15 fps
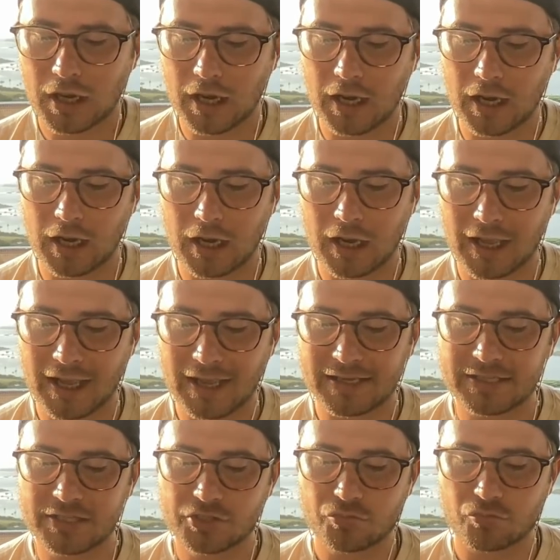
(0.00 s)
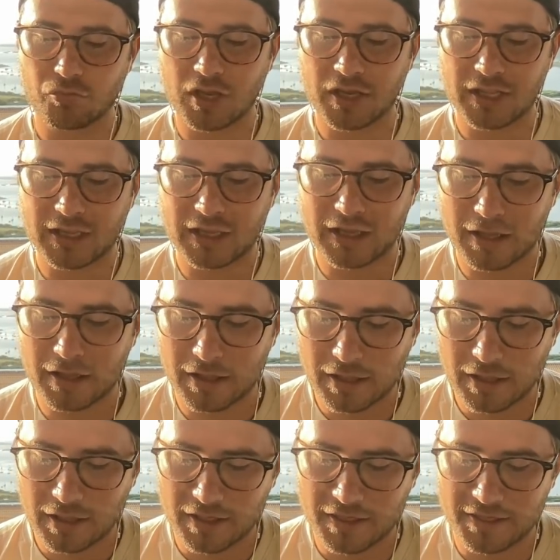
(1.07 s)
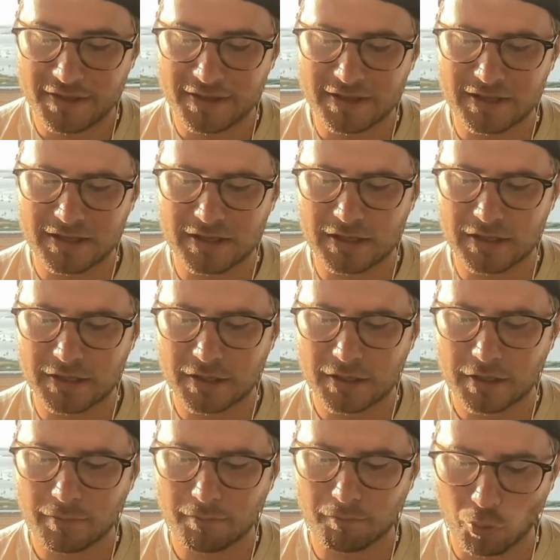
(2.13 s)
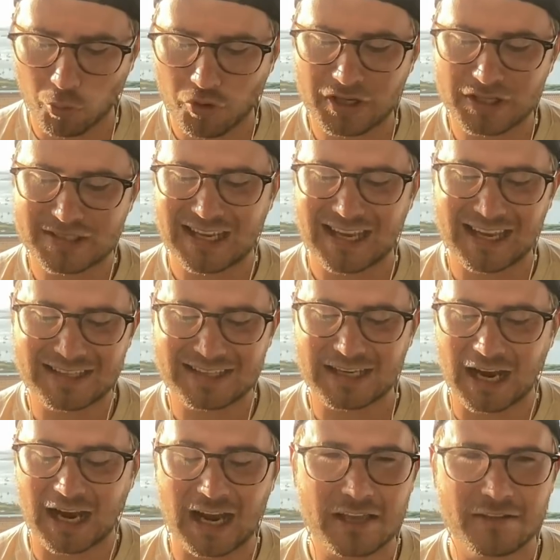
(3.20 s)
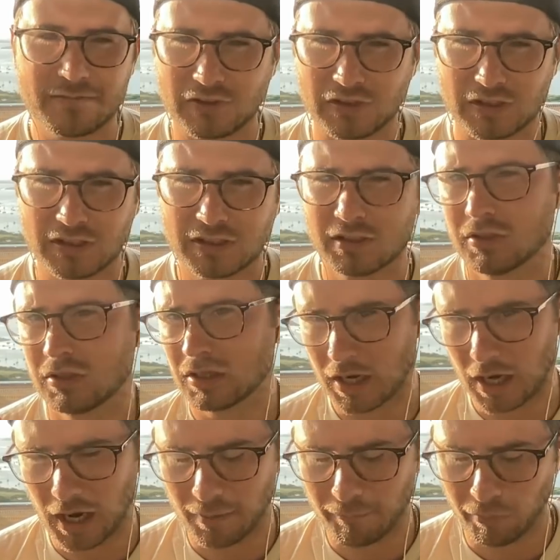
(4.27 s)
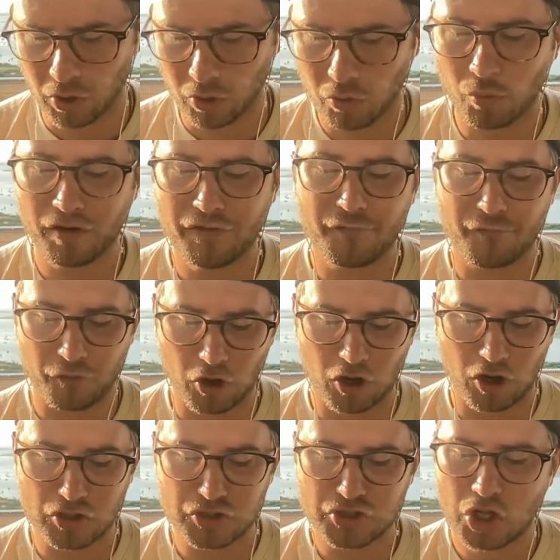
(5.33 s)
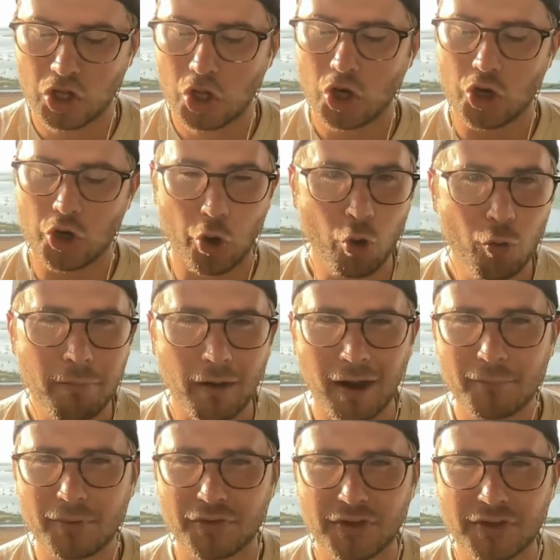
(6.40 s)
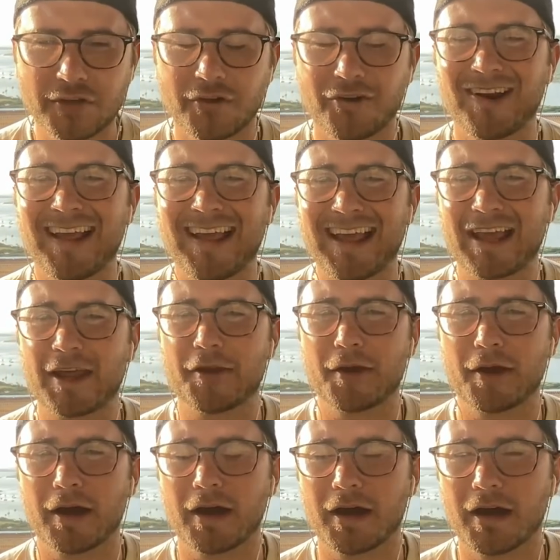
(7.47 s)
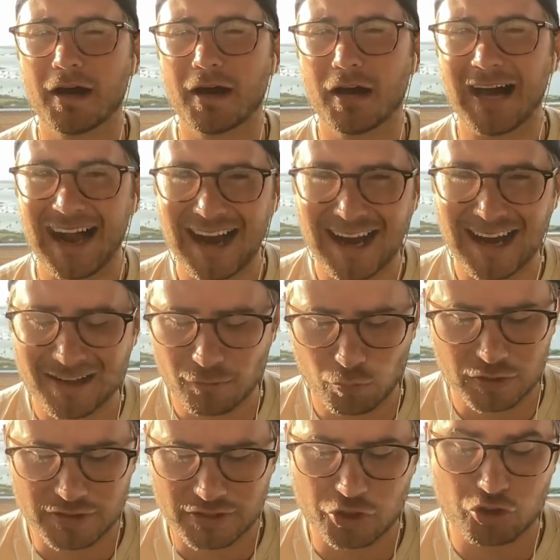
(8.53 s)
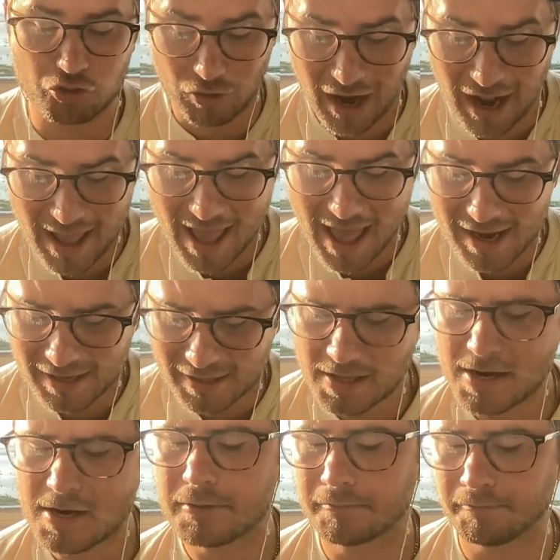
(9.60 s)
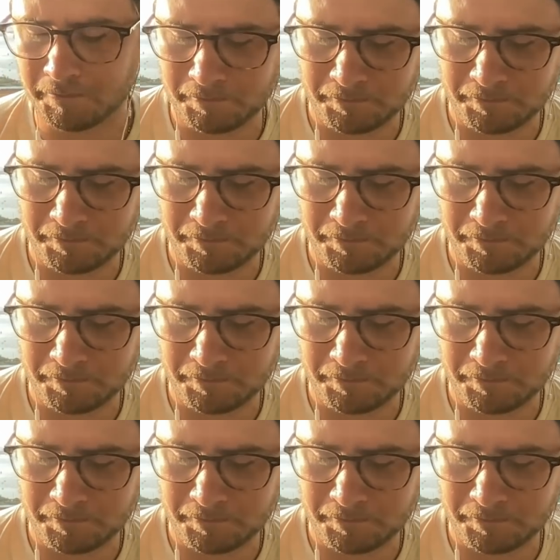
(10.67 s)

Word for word: uh, and he's running the Boreas Hex IV combo with Frost, no Bombardier, and uh, what is it, Dryad in there.